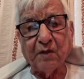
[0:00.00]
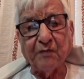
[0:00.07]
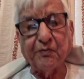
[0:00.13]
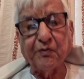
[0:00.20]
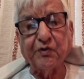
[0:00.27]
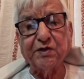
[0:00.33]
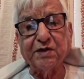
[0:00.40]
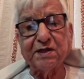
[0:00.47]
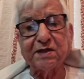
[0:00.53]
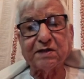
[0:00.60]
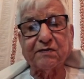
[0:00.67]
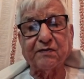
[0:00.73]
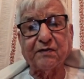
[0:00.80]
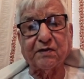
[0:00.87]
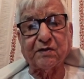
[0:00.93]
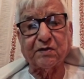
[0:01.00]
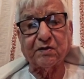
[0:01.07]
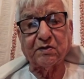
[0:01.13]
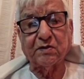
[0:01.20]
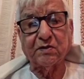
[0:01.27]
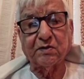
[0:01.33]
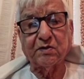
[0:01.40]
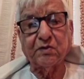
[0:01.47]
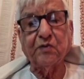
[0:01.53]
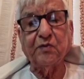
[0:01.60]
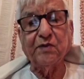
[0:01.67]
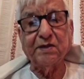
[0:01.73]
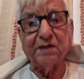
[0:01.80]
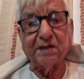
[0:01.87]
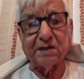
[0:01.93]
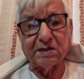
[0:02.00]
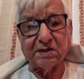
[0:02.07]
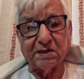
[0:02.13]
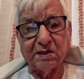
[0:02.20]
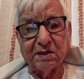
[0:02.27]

project for two years,